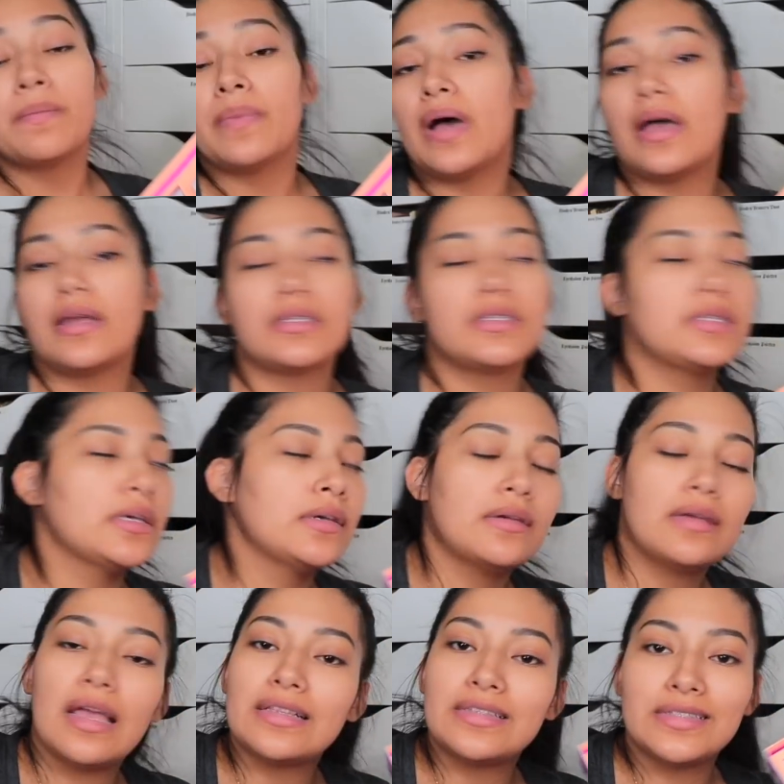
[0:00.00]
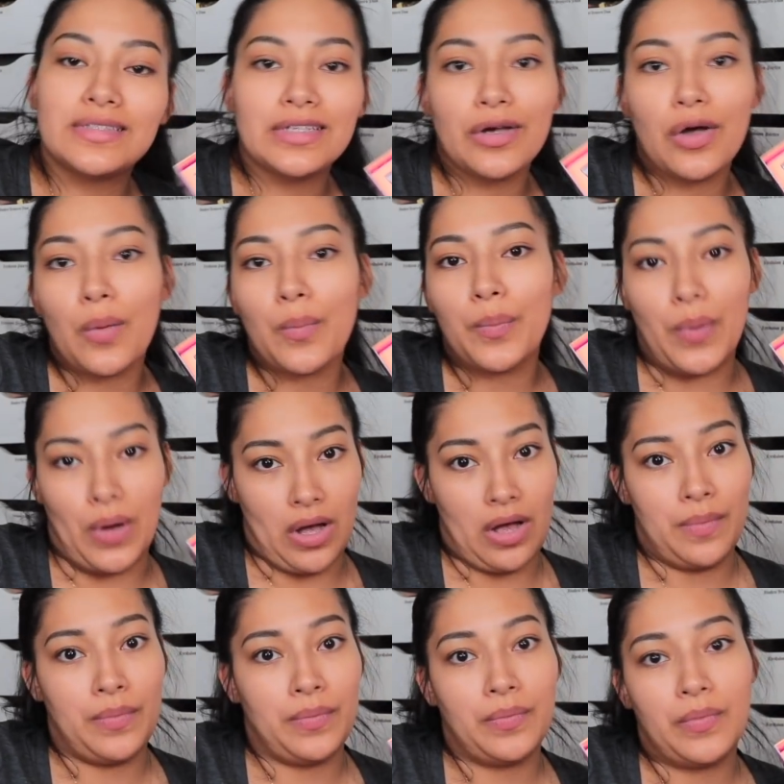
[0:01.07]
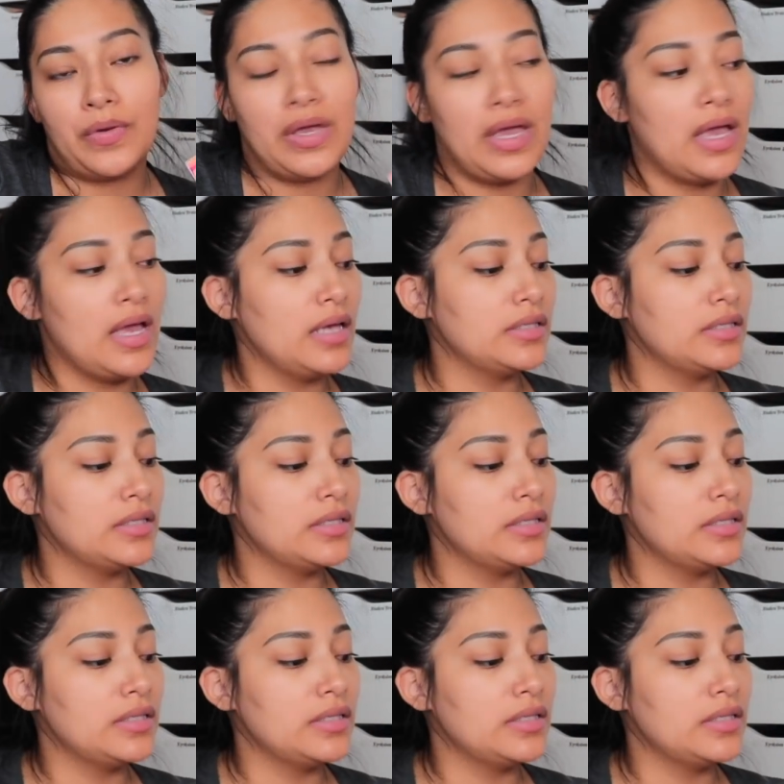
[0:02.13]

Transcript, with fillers: but it's still bomb, okay?